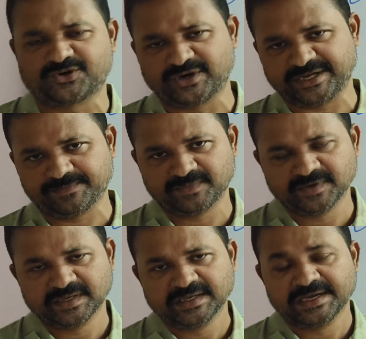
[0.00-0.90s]
only.
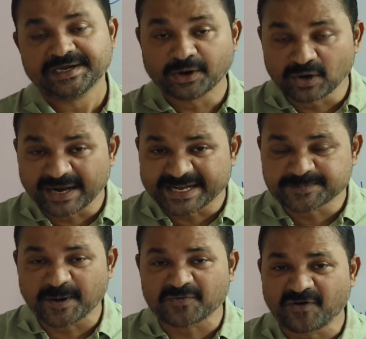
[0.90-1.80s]
Now let us
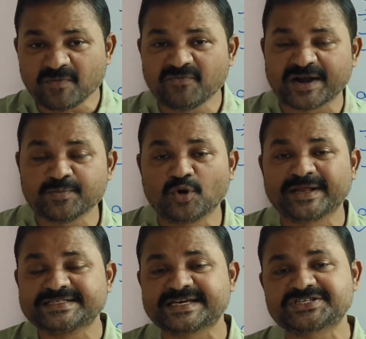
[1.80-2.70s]
perform one more
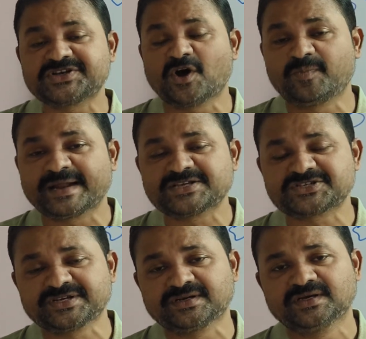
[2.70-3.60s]
insertion
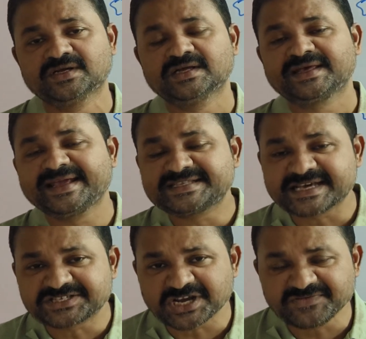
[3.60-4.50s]
operation.
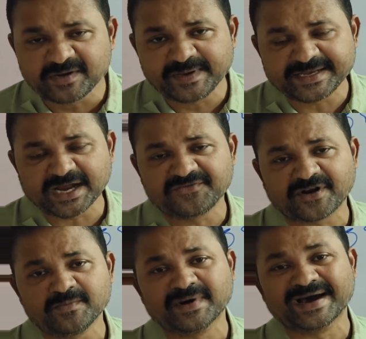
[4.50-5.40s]
Insertion will be done
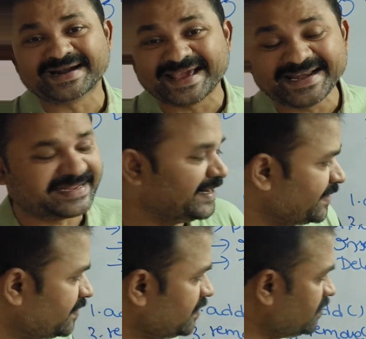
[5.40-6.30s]
from rear
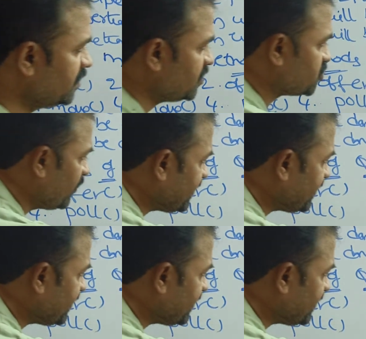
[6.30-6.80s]
end. So